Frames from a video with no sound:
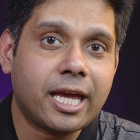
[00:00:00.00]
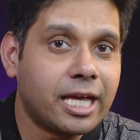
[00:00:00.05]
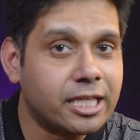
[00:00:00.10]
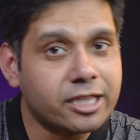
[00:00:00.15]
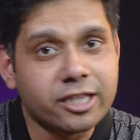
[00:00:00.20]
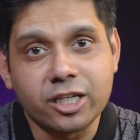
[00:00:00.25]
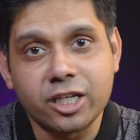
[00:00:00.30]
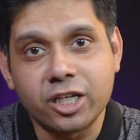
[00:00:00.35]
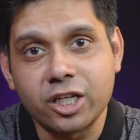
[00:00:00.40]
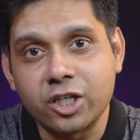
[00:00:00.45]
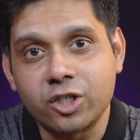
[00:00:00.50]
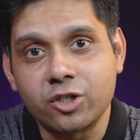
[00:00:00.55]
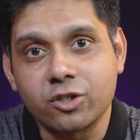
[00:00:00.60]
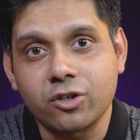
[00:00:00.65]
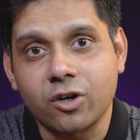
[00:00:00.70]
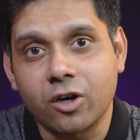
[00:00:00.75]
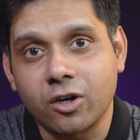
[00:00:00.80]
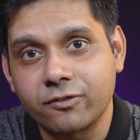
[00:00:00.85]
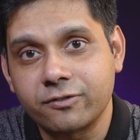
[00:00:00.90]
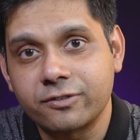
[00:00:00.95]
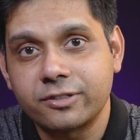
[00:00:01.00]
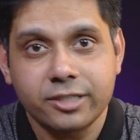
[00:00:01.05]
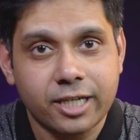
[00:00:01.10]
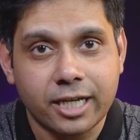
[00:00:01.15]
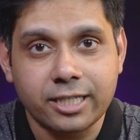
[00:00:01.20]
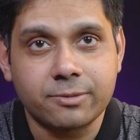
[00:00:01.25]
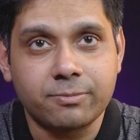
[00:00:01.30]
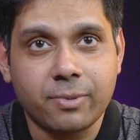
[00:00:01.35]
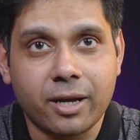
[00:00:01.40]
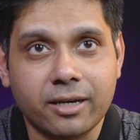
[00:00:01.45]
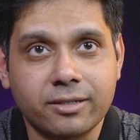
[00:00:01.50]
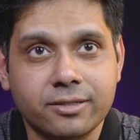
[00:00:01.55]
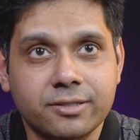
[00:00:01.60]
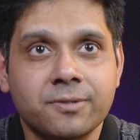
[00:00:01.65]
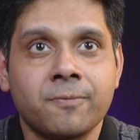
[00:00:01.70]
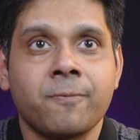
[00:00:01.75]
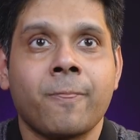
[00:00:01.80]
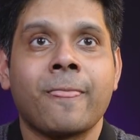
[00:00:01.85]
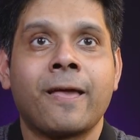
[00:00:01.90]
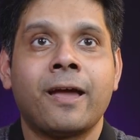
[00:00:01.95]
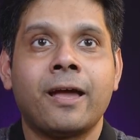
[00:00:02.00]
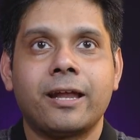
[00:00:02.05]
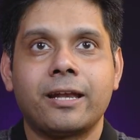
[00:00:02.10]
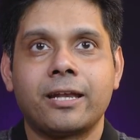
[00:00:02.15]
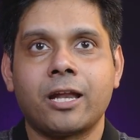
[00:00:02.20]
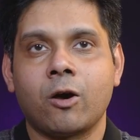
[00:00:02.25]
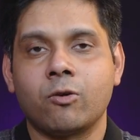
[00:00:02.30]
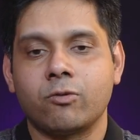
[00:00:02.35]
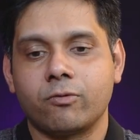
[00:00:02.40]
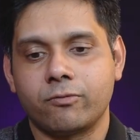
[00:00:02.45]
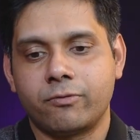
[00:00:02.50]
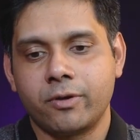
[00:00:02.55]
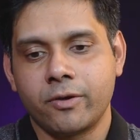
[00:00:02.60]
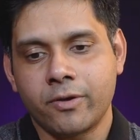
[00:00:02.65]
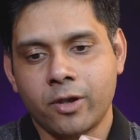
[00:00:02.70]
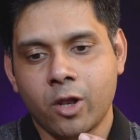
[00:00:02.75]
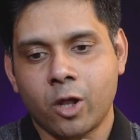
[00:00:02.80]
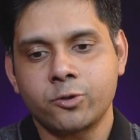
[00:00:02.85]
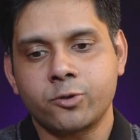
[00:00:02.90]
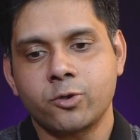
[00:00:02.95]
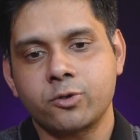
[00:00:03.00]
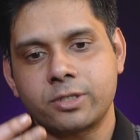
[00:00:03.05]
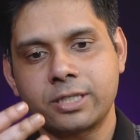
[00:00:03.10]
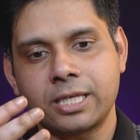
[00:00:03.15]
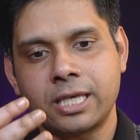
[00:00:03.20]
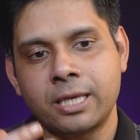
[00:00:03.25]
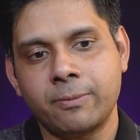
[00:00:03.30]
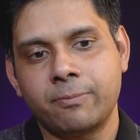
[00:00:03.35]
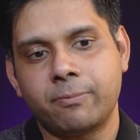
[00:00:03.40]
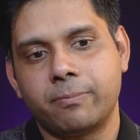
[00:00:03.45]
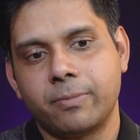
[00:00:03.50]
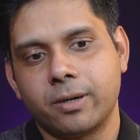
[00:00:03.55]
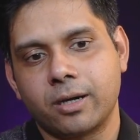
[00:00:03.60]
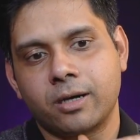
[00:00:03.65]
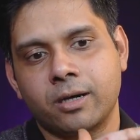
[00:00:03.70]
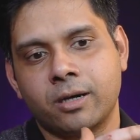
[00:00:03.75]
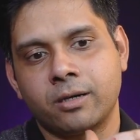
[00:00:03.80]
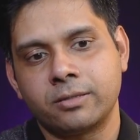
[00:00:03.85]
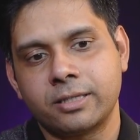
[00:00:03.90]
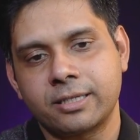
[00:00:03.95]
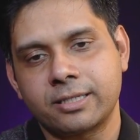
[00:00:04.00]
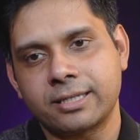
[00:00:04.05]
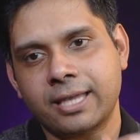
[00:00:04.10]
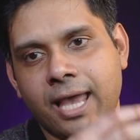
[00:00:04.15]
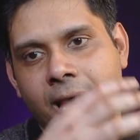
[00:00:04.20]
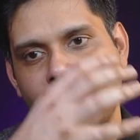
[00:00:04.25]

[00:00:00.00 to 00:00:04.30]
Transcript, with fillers: in the need of transplants. Now, we will also see uh, this